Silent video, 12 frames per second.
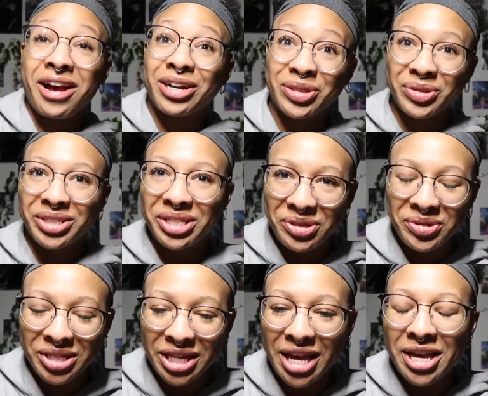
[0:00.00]
actually
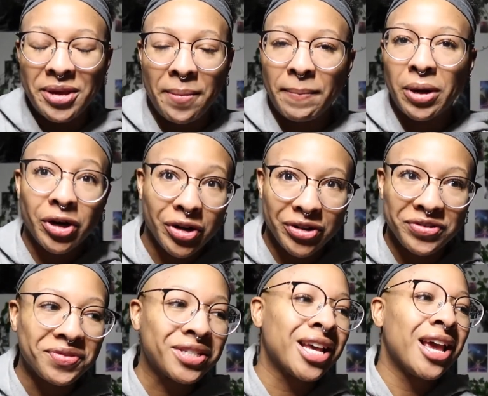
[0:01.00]
using it, you pervs.